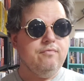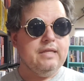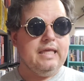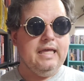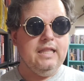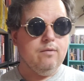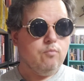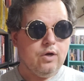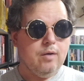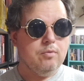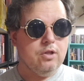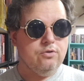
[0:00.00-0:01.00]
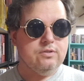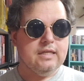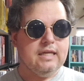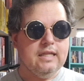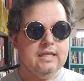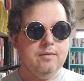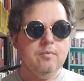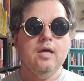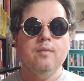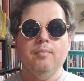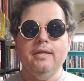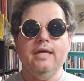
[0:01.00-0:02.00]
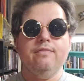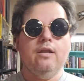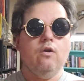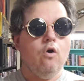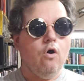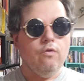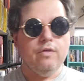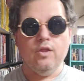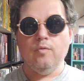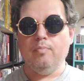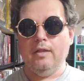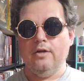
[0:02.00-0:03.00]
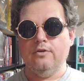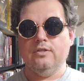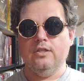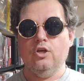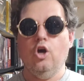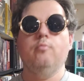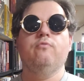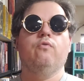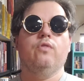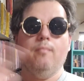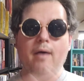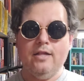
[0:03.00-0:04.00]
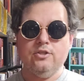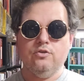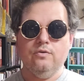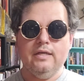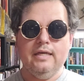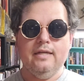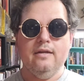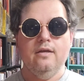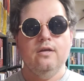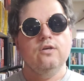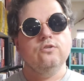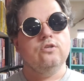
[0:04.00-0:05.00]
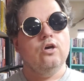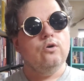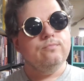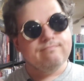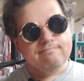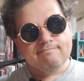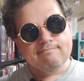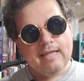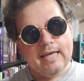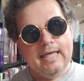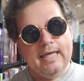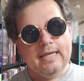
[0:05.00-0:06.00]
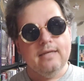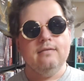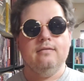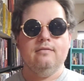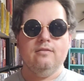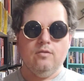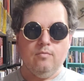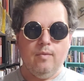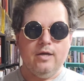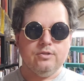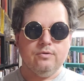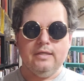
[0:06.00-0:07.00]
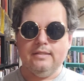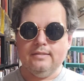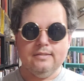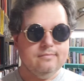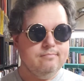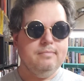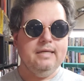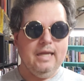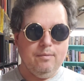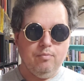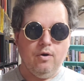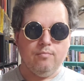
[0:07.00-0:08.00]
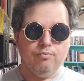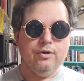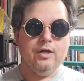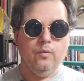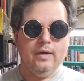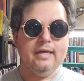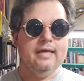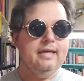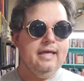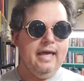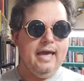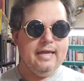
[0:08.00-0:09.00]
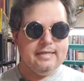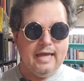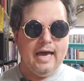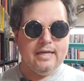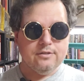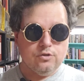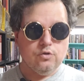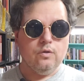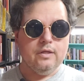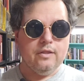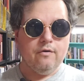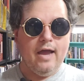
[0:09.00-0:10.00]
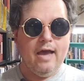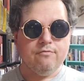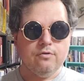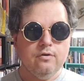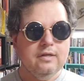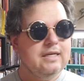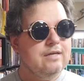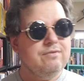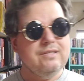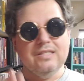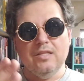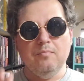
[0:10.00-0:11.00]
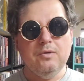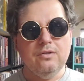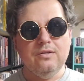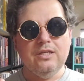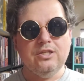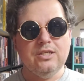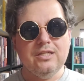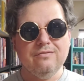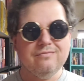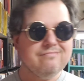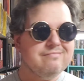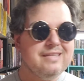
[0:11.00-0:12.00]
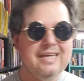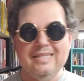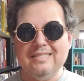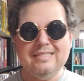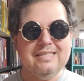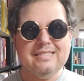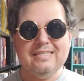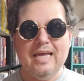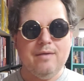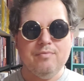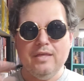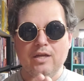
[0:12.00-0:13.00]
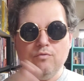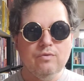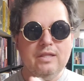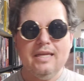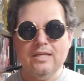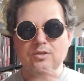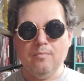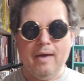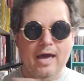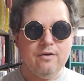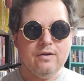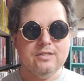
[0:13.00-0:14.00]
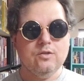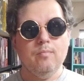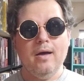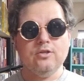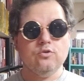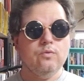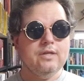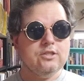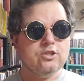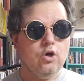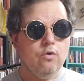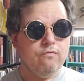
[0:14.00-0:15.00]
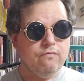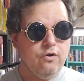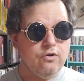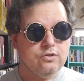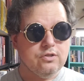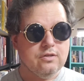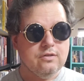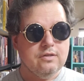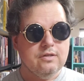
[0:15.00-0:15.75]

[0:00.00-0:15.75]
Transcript: kill him or come close to killing him, but yet then all the other players get to go before the monster again. So again, the monster gets beat up on pretty quick and dies shortly thereafter. If he's in the middle initiative, it's the same thing. It really doesn't matter because the monster only gets to go first